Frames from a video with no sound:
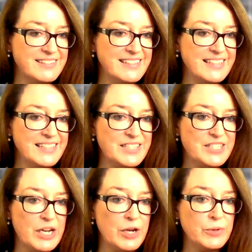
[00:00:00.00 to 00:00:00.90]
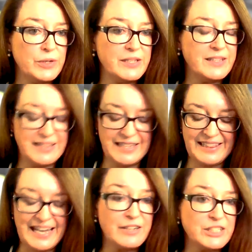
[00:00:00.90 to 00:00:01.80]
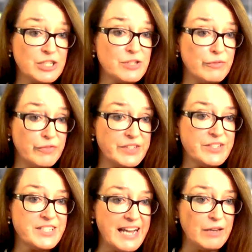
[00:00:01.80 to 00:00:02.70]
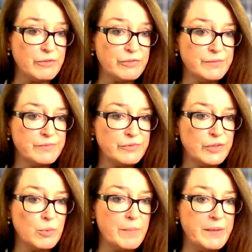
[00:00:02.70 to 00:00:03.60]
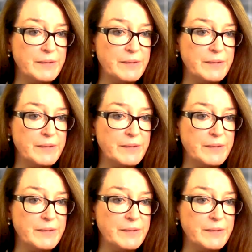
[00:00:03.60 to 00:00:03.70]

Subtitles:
So that doesn't feel safe for a woman